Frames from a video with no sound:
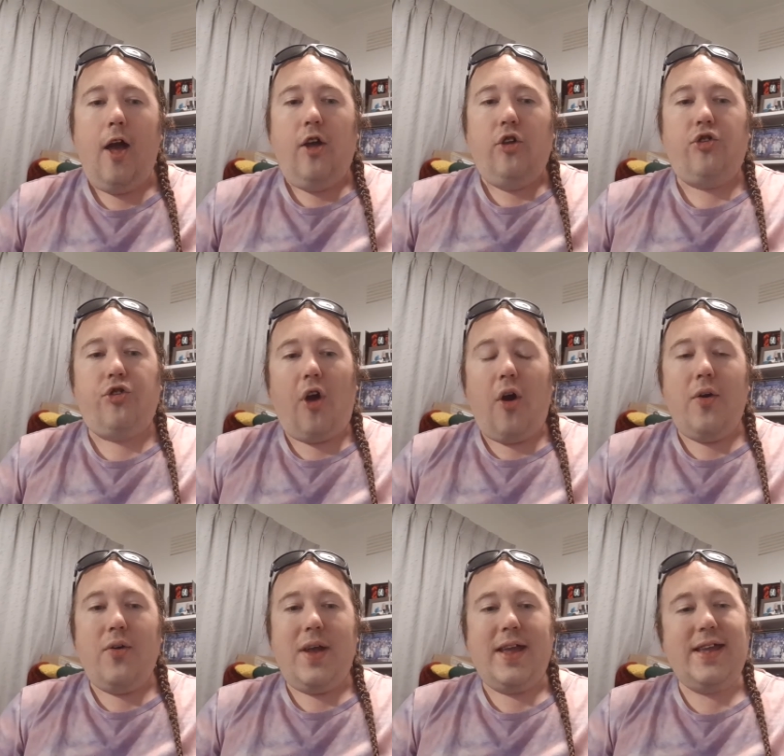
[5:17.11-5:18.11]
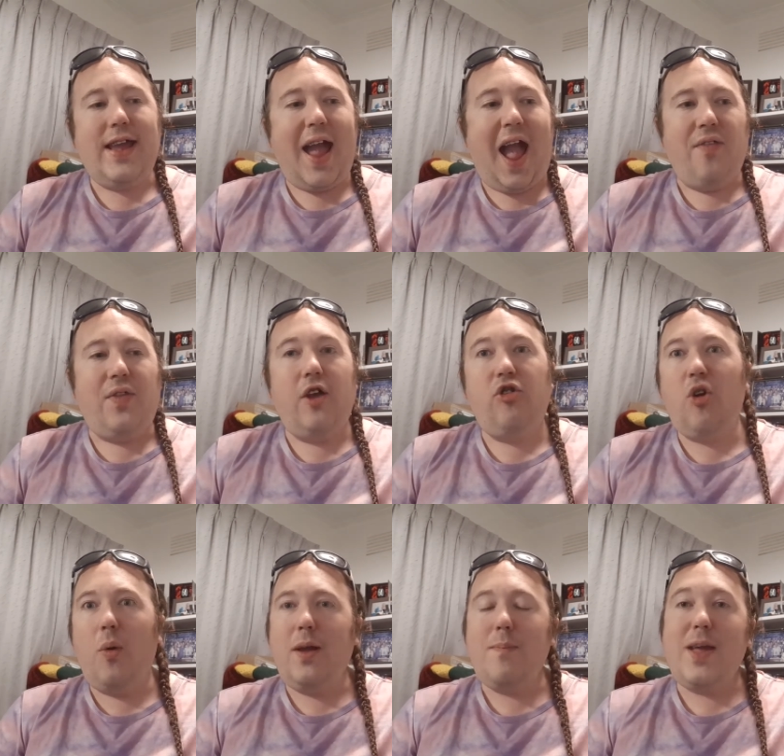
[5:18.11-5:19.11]
So, yeah, they're
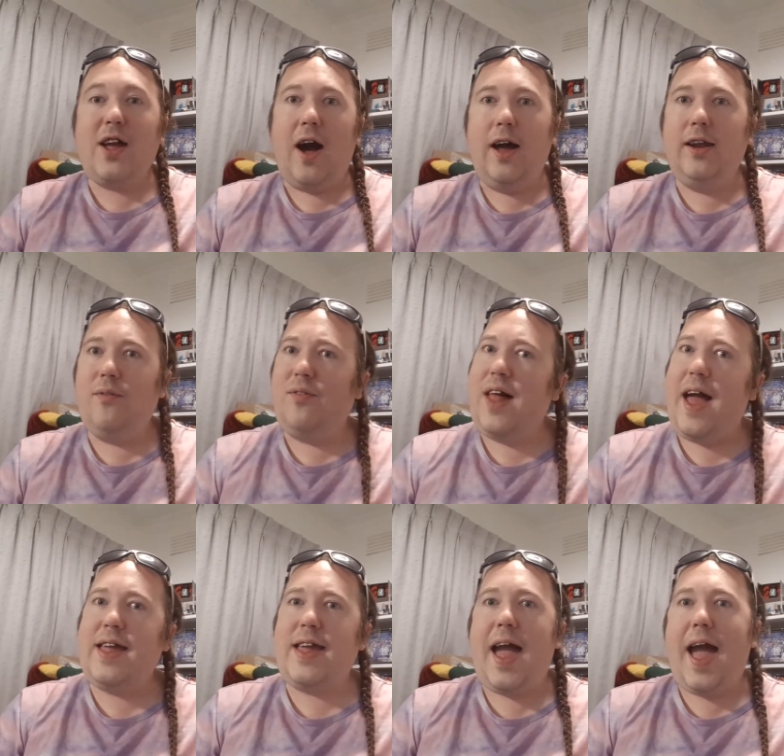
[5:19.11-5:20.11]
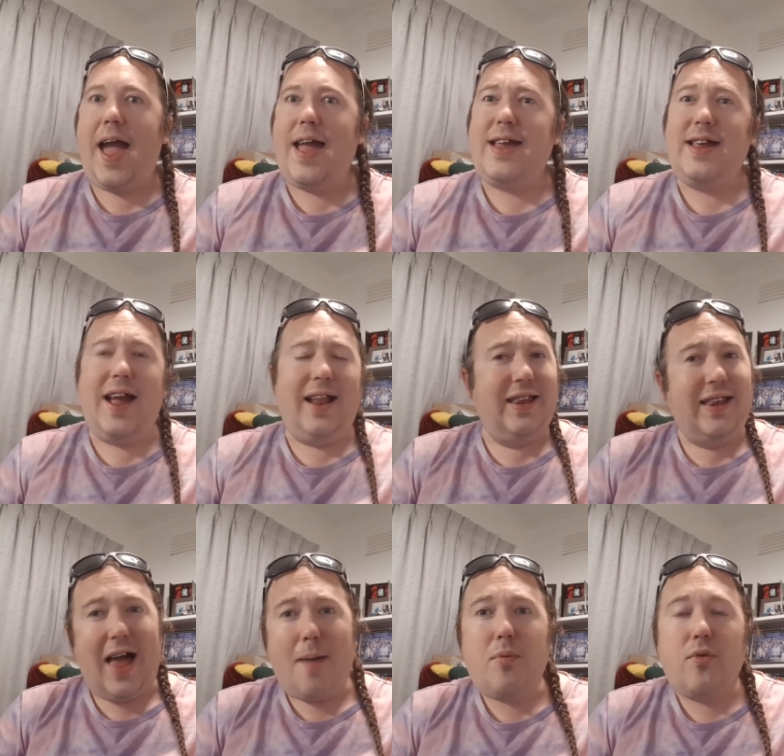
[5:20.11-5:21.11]
showing me kind of like a
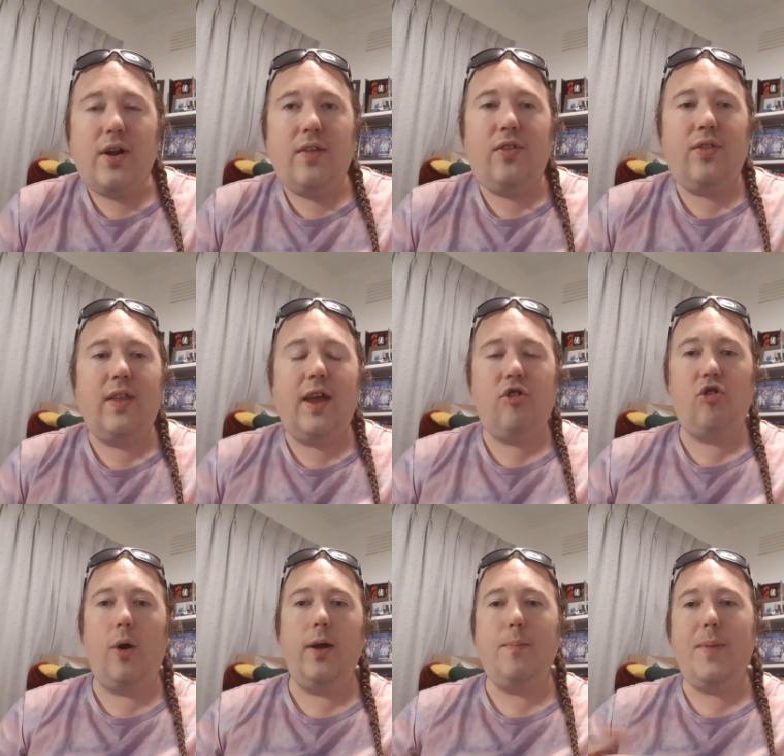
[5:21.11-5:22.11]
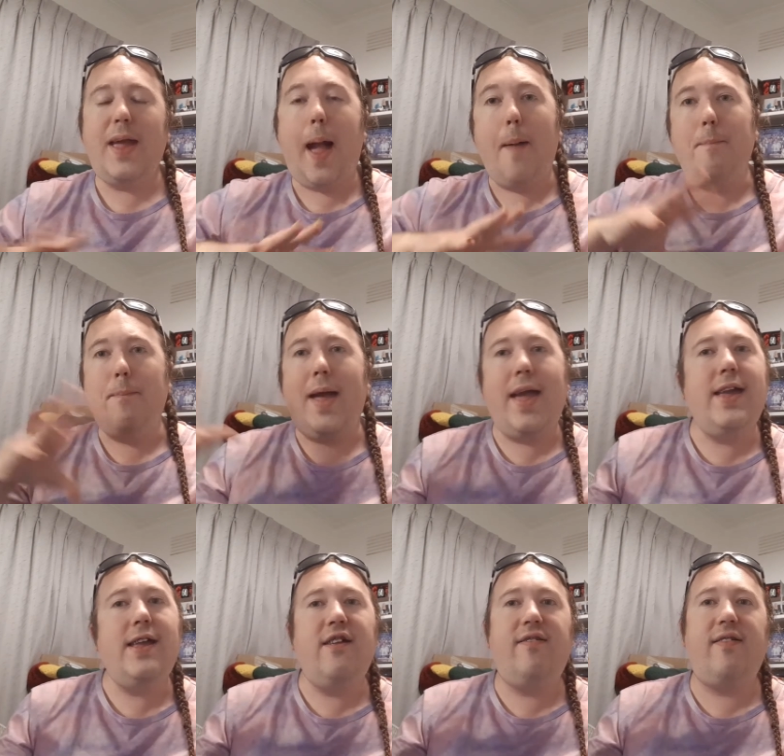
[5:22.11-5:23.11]
labyrinth. They're showing me a
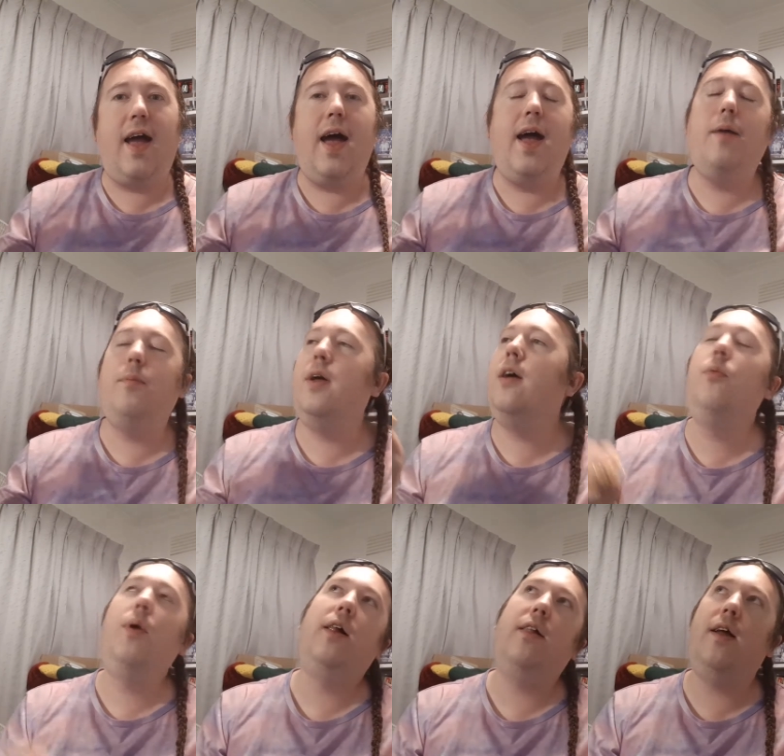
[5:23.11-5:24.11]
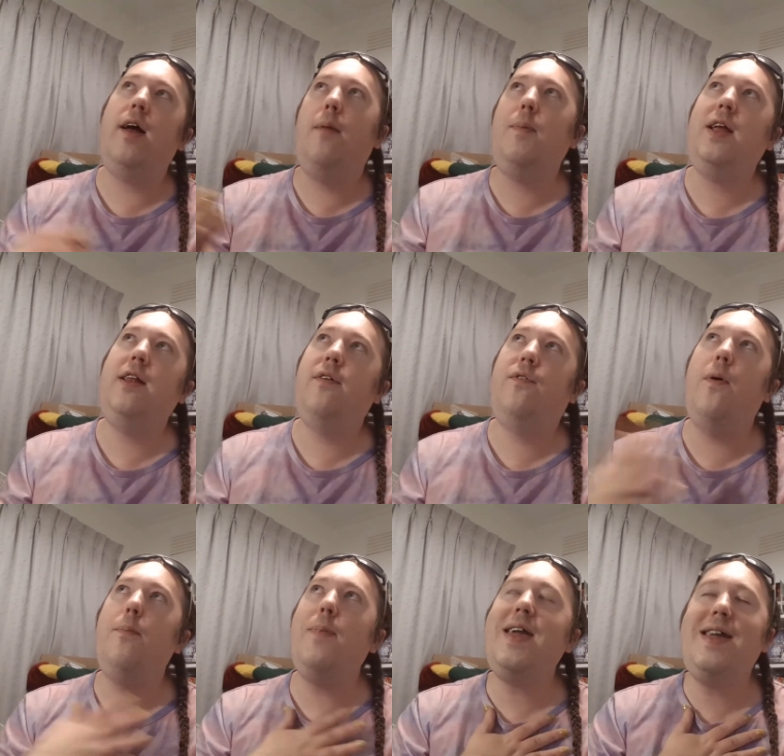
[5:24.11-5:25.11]
maze. Well, I mean, for
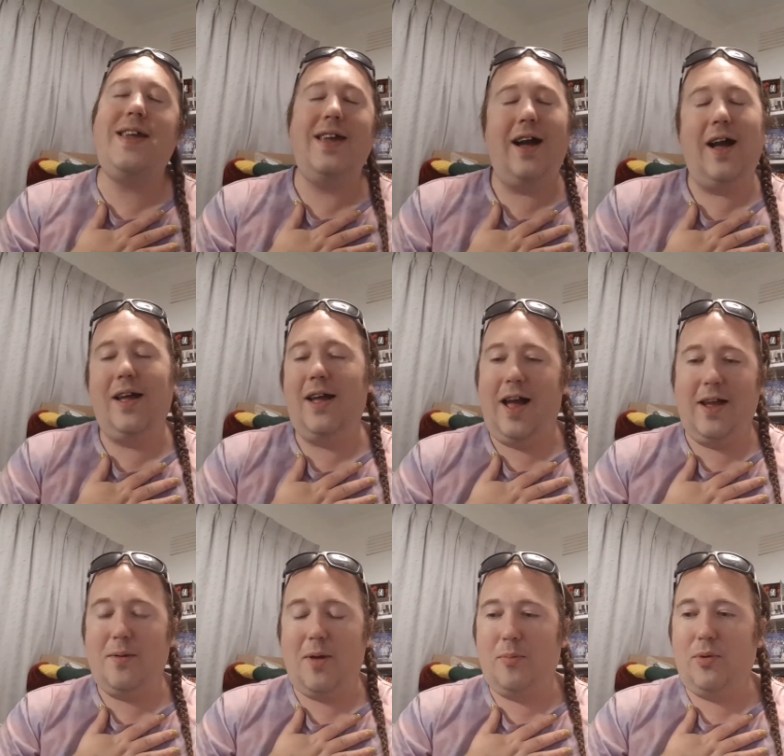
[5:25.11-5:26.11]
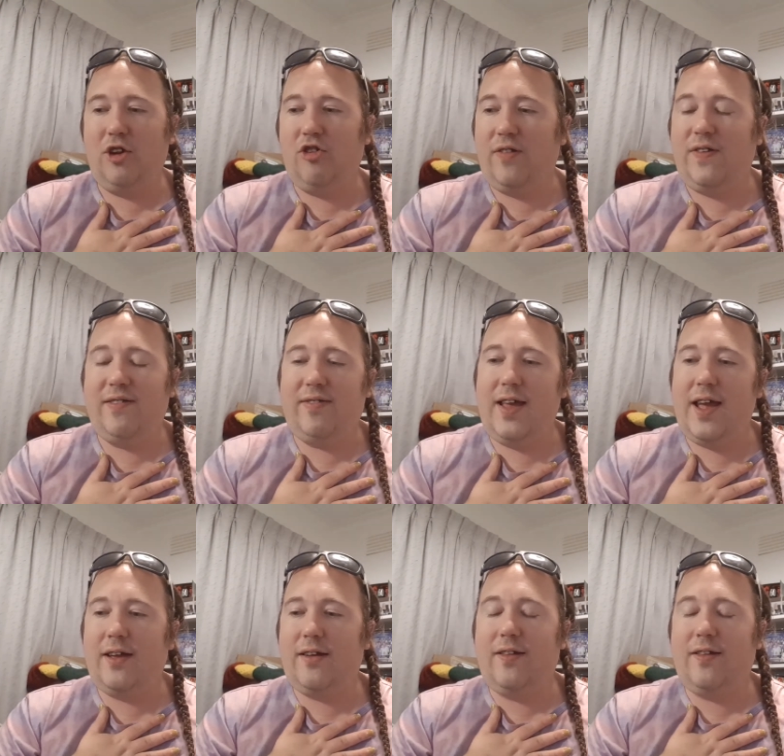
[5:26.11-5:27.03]
me, I appreciate this. They're